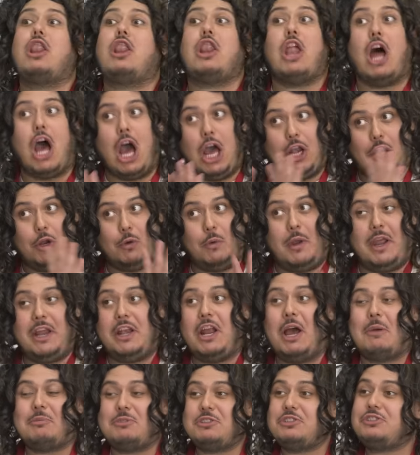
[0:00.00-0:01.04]
lot of great
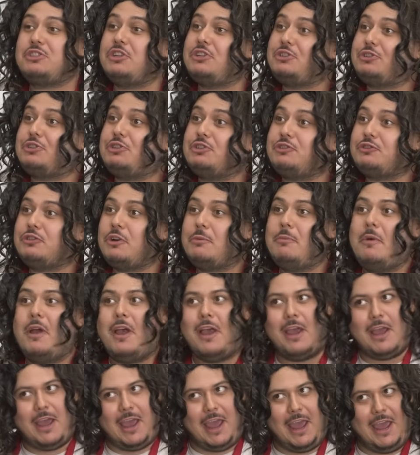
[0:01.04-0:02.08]
options to choose from,
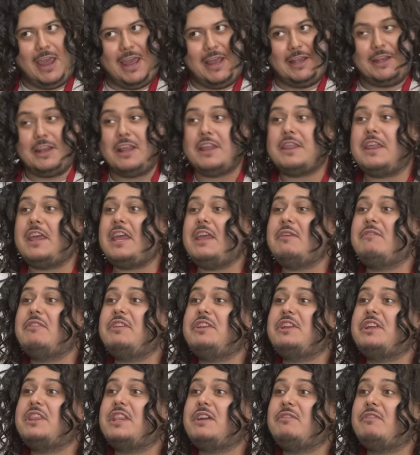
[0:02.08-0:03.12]
and they even
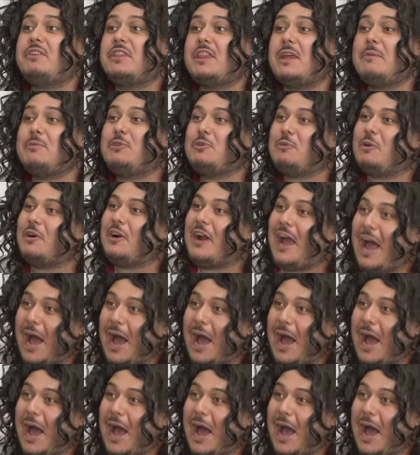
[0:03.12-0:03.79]
deliver them to our